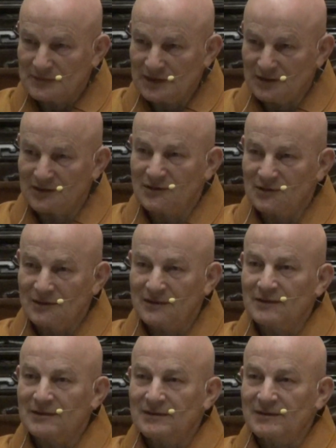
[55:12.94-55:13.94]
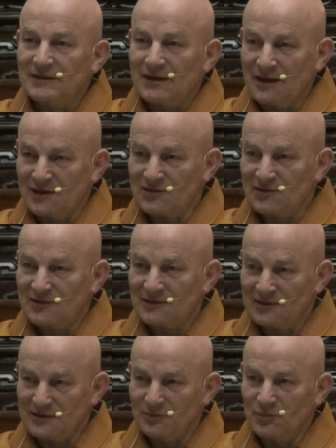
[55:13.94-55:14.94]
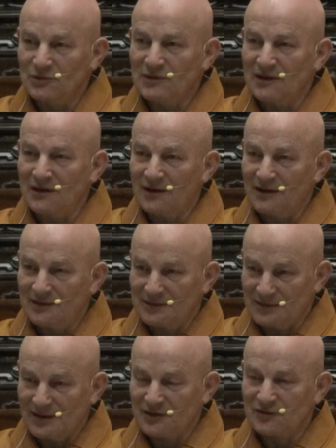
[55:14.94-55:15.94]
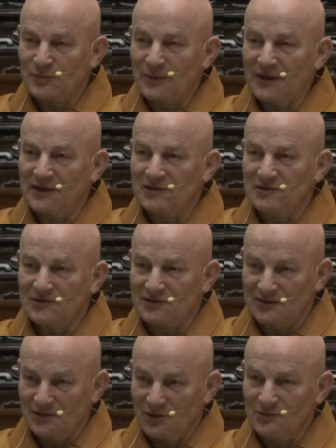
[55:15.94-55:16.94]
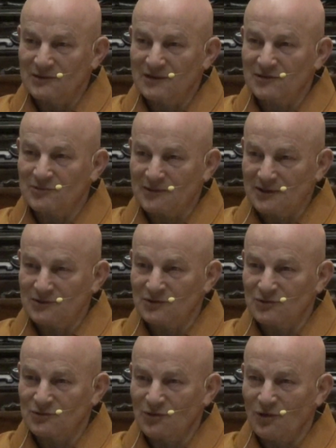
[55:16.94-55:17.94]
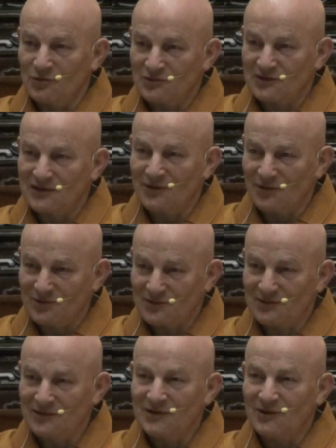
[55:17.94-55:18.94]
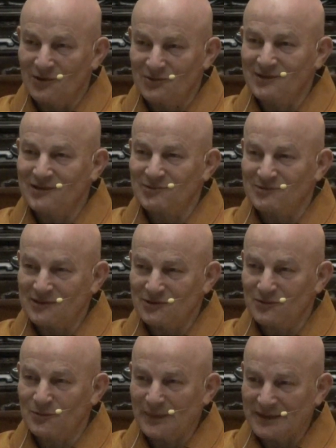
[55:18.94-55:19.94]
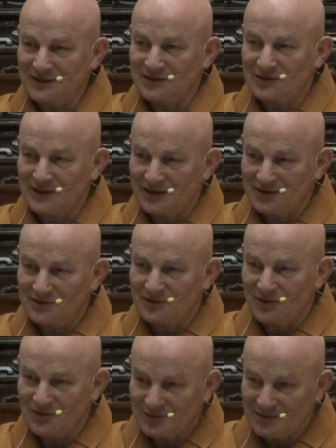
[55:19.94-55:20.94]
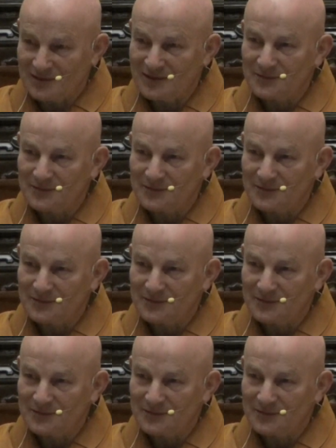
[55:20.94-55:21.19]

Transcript: And as the Buddha explains only when you know the whole, only when you penetrate the whole,